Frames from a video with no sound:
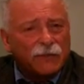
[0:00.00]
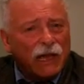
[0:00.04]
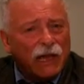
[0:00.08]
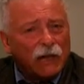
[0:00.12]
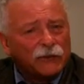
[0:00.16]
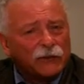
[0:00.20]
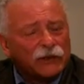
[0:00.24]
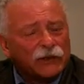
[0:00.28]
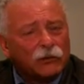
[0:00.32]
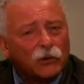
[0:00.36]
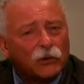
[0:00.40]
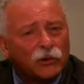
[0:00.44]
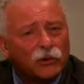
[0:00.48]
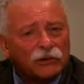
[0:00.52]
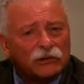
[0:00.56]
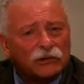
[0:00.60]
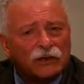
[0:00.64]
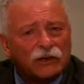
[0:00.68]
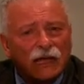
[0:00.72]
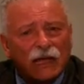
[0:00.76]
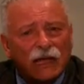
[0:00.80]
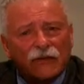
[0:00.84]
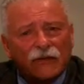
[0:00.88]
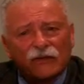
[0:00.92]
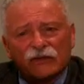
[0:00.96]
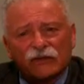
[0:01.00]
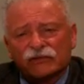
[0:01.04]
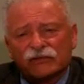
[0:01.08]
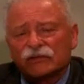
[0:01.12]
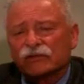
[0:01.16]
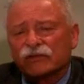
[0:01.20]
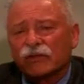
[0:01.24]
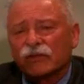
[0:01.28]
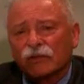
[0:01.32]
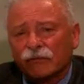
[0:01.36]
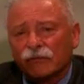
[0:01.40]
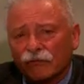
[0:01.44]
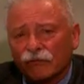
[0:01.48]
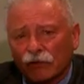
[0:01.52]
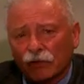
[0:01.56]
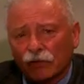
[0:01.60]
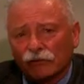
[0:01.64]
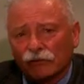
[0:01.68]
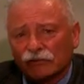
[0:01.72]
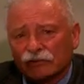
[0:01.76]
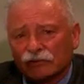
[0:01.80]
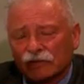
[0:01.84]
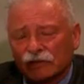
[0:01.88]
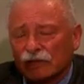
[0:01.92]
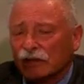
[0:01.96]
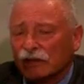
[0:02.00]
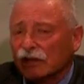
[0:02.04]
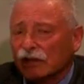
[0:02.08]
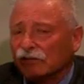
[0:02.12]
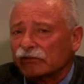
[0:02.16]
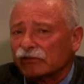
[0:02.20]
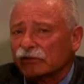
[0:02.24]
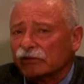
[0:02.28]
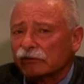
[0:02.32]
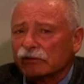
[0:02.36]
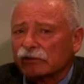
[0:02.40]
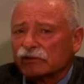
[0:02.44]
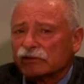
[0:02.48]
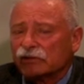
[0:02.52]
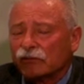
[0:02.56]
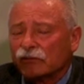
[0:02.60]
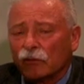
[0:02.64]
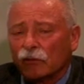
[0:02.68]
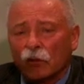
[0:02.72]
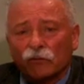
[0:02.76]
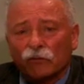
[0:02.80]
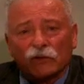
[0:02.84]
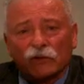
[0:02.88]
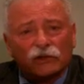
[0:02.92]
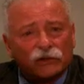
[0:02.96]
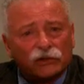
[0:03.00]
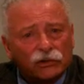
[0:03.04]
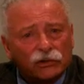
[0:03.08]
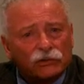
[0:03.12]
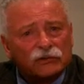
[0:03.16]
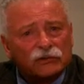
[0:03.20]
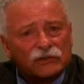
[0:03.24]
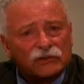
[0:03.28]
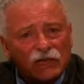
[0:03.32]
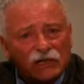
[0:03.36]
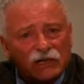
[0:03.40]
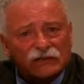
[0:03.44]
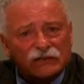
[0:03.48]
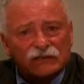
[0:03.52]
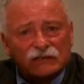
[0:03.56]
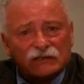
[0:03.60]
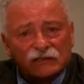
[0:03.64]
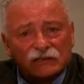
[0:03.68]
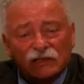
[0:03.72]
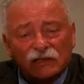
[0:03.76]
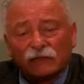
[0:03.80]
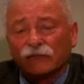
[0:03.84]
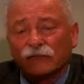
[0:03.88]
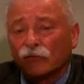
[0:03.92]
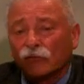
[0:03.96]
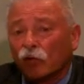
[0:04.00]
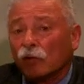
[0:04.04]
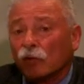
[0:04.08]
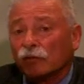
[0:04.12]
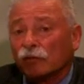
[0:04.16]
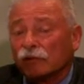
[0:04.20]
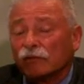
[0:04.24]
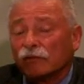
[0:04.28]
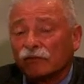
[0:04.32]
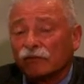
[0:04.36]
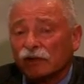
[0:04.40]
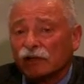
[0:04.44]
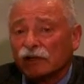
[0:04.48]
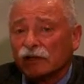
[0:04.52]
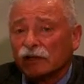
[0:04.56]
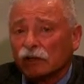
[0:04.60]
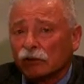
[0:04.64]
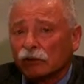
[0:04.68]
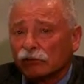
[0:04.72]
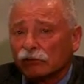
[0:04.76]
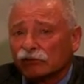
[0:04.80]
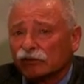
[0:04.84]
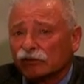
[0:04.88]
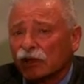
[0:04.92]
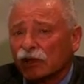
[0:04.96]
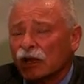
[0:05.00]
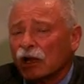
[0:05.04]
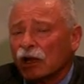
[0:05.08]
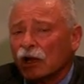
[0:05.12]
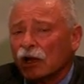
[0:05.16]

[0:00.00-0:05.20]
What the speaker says: Barry Gordon, and this is the first in a series of over 24 informative videos